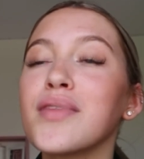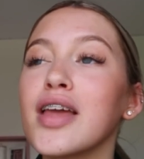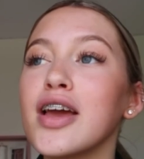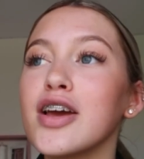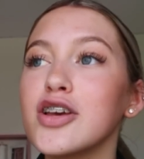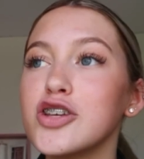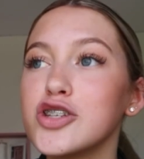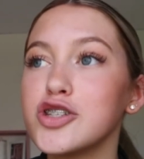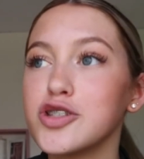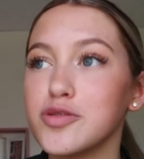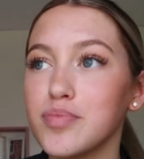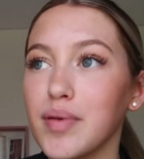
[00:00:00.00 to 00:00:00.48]

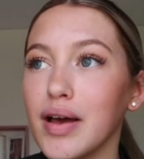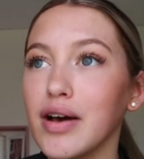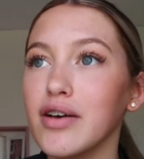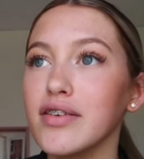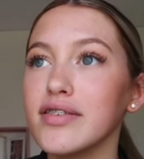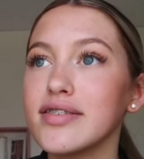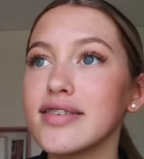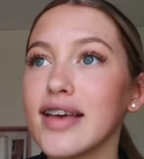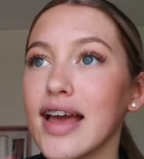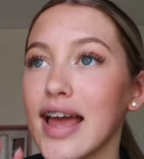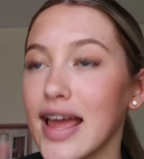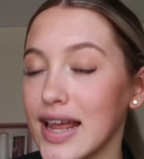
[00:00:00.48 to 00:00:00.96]

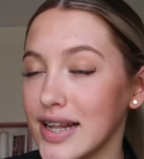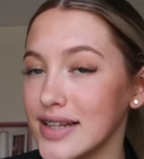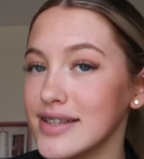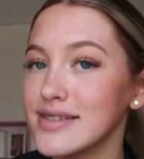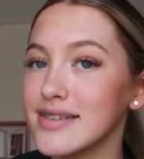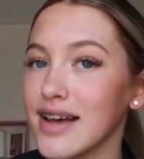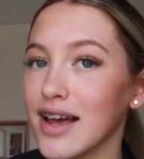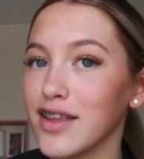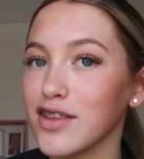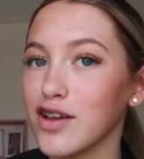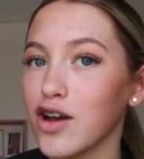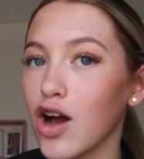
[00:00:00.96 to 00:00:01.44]
spilt
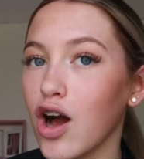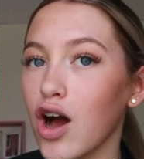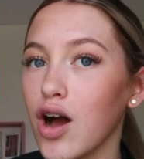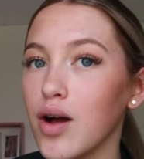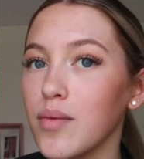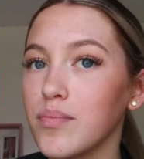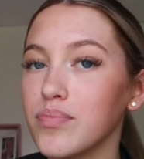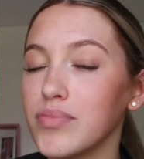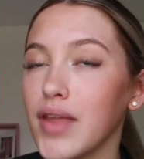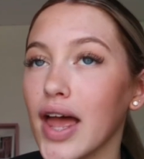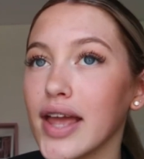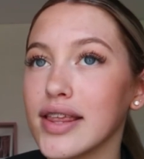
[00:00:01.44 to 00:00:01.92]
inside the
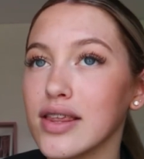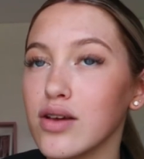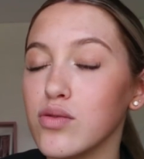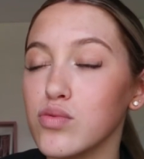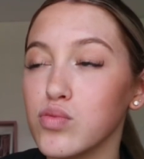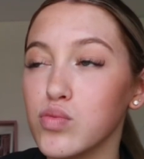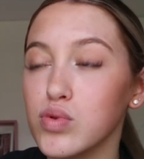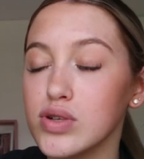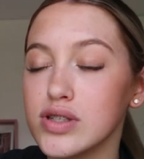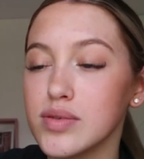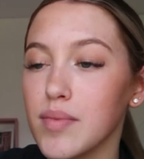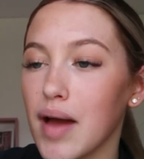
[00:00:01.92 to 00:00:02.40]
car. Like, there
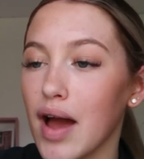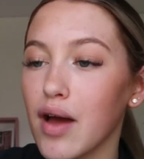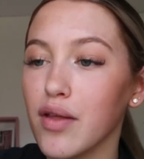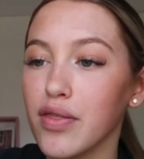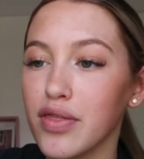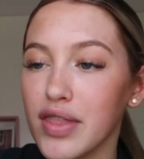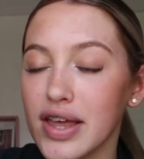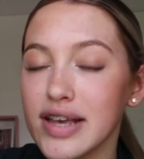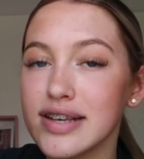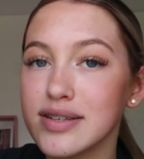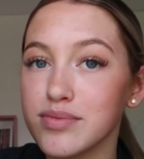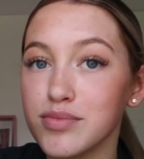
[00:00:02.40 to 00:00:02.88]
was
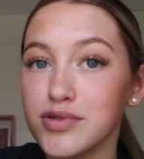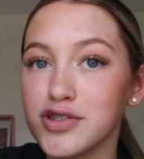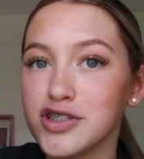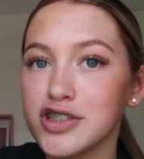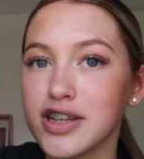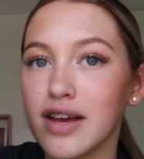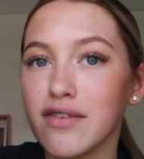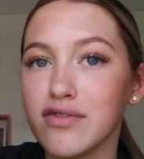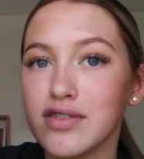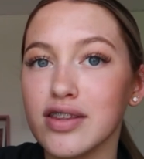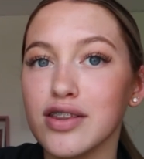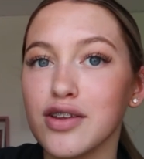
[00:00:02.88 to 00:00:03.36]
about this much
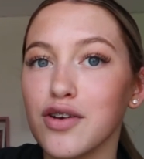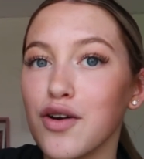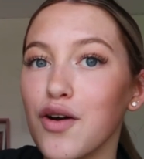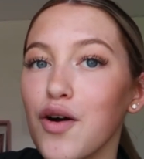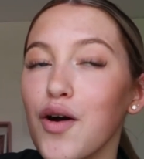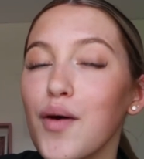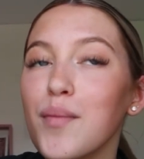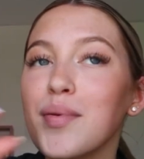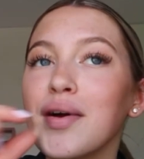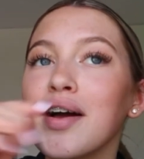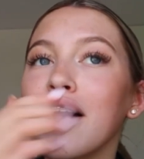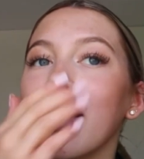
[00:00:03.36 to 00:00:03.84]
left in the
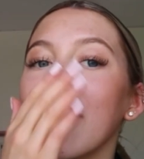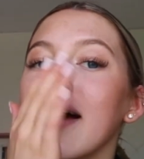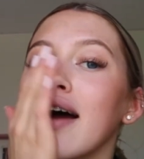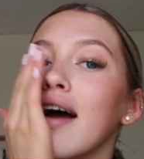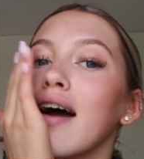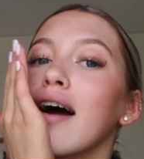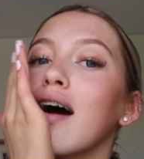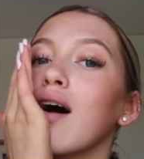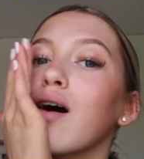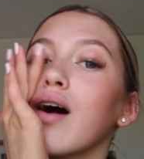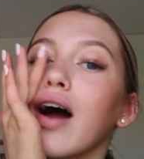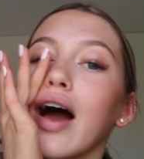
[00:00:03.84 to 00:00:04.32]
cup.
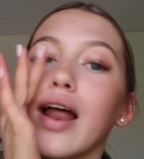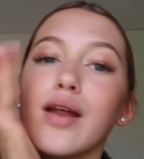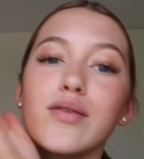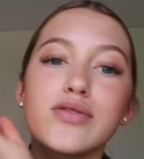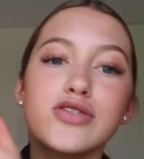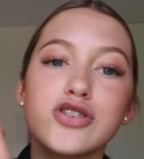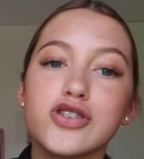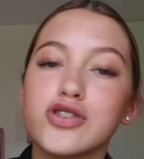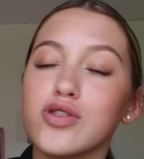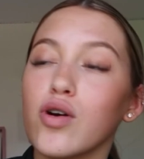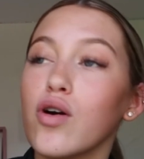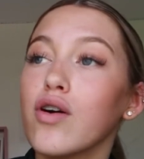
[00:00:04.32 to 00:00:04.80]
And it
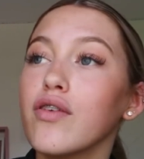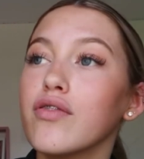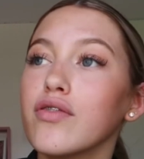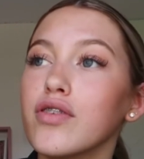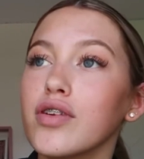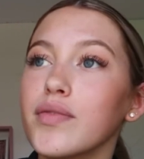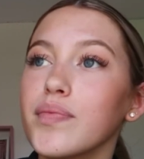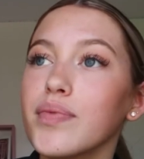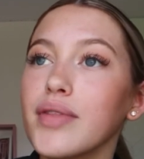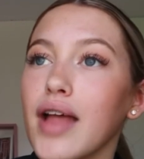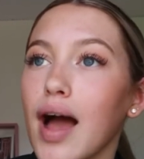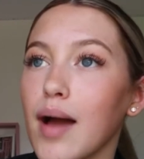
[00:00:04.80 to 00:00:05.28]
was just
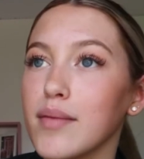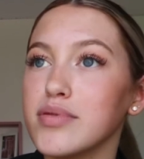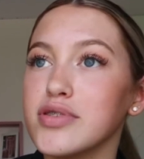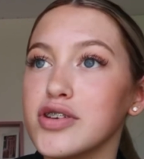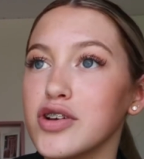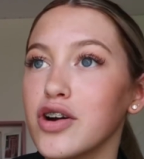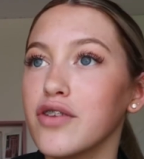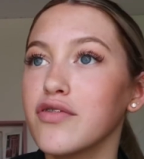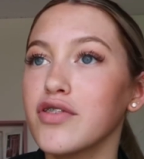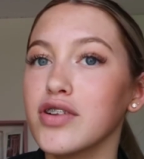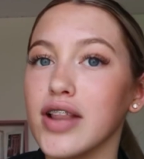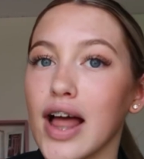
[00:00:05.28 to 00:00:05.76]
awful,
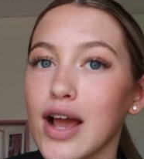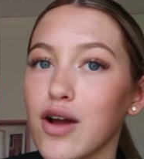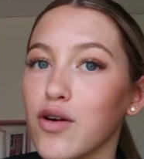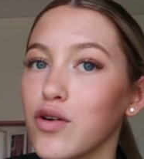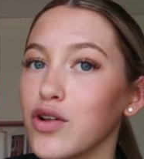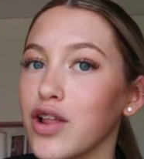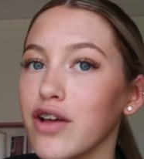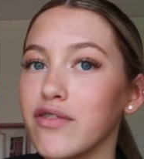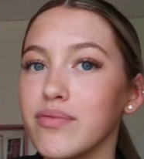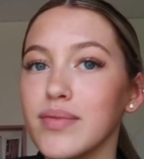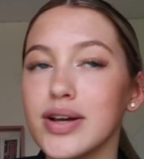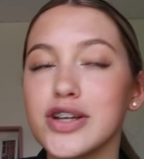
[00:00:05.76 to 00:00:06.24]
absolutely awful. Like,
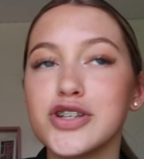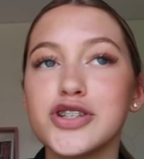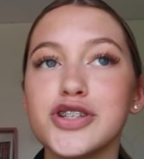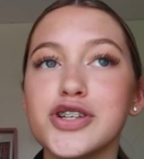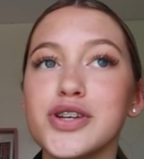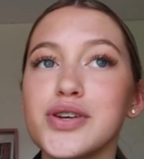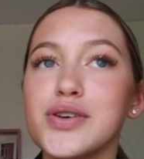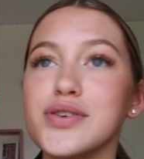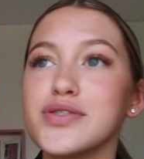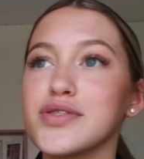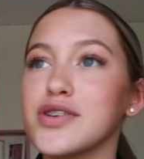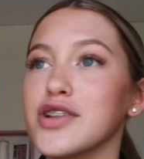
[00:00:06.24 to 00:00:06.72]
all over my
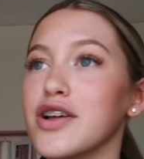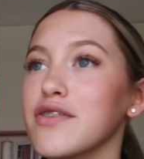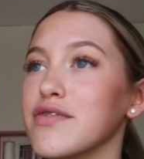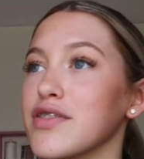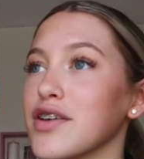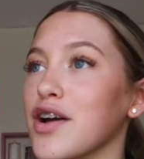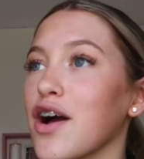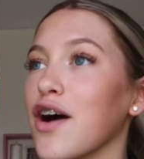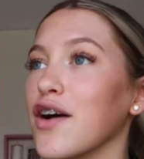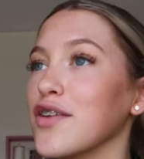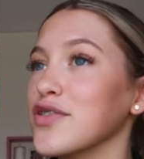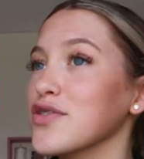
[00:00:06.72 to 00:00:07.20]
shoes, all over
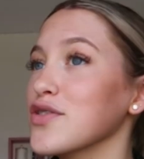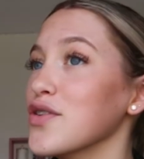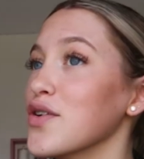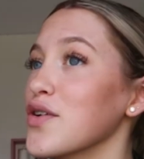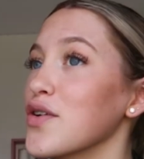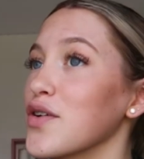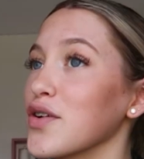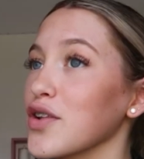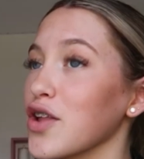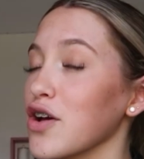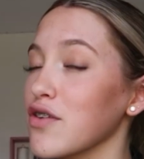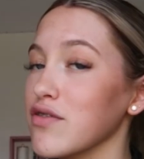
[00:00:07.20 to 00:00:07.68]
the car
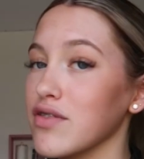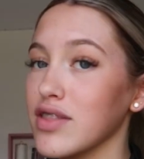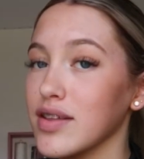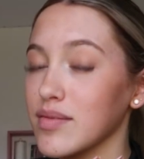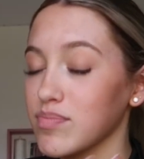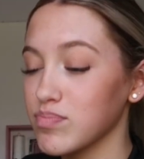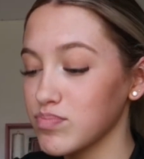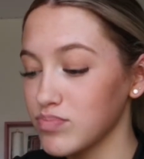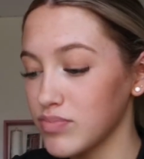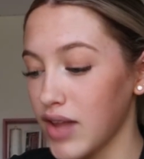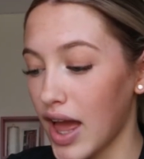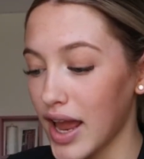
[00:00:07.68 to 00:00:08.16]
door, all over
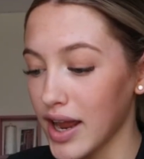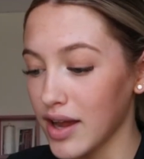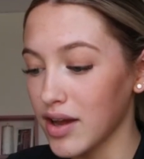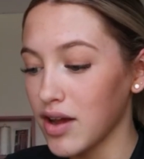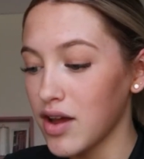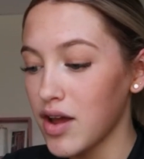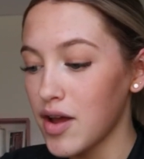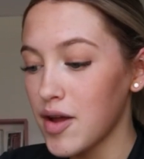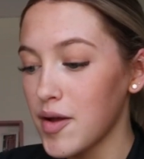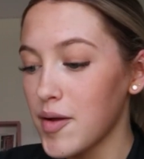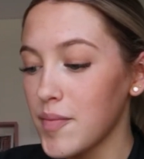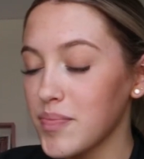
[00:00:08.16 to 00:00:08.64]
the like
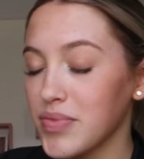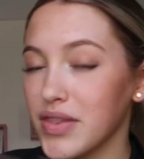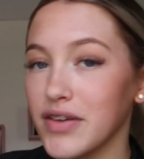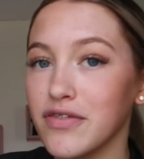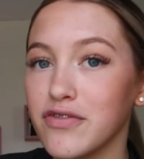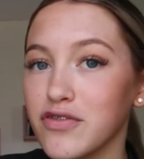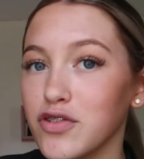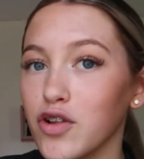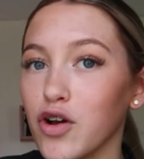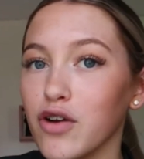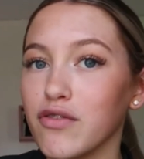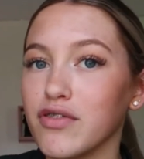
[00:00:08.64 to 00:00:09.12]
the
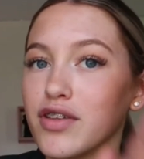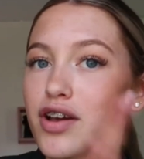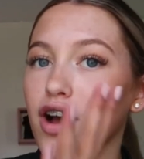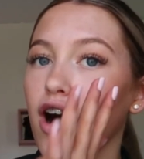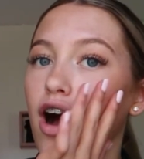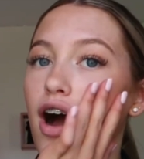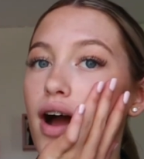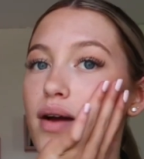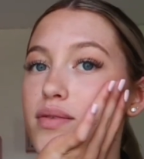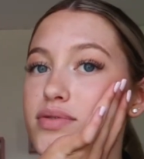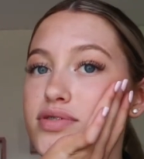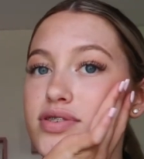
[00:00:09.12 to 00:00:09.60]
floor of the
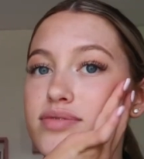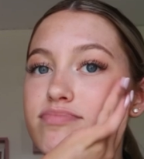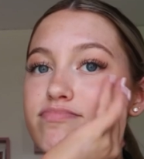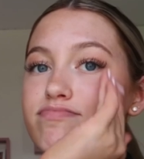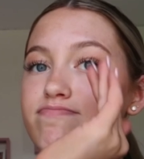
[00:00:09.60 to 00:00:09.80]
car. It was